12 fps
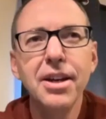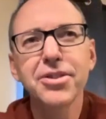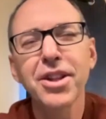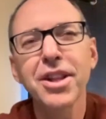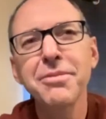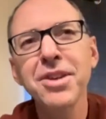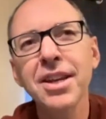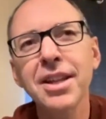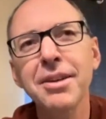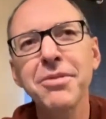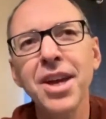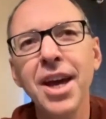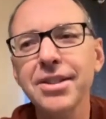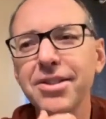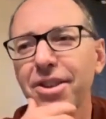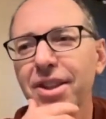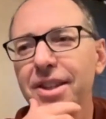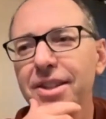So let me let me ask
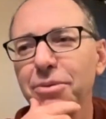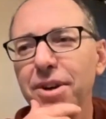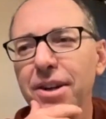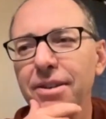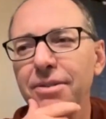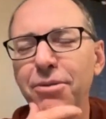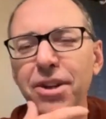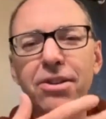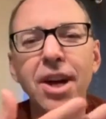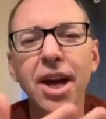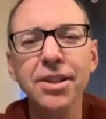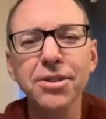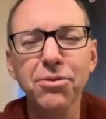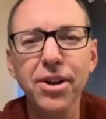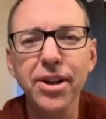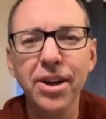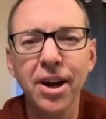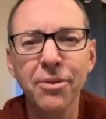you this: what are what are you guys
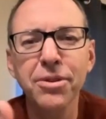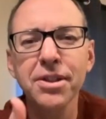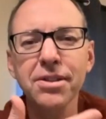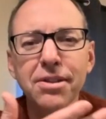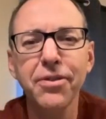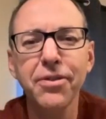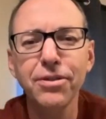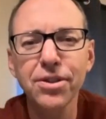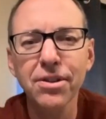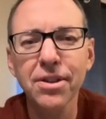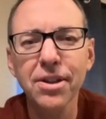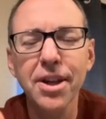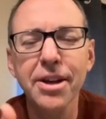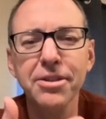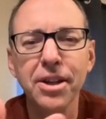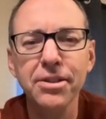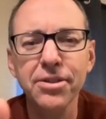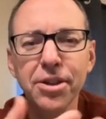working on? What's the future look like?
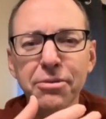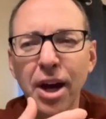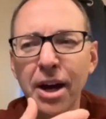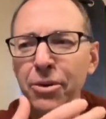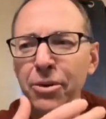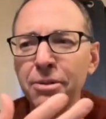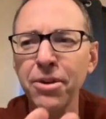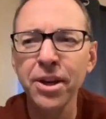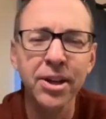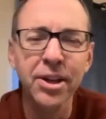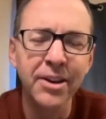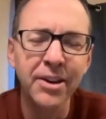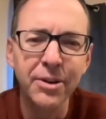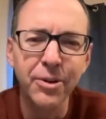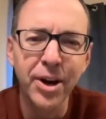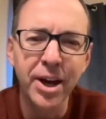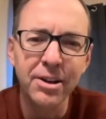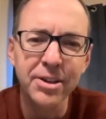So uh, we don't want you to give
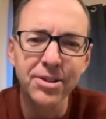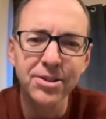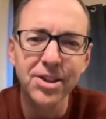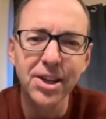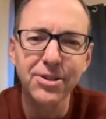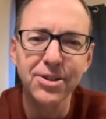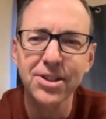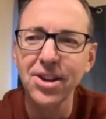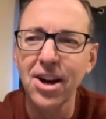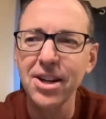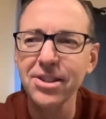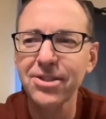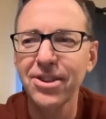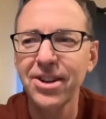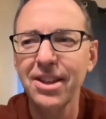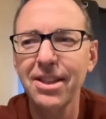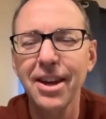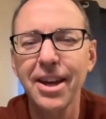away all your secret sauce or
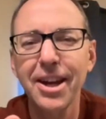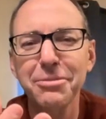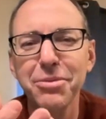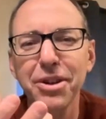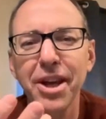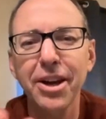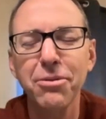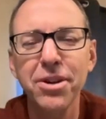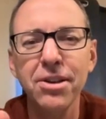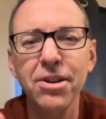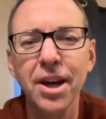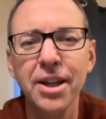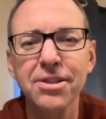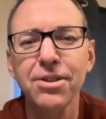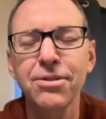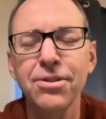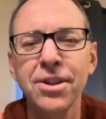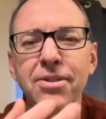anything here, but like, what are you guys
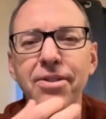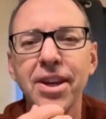doing?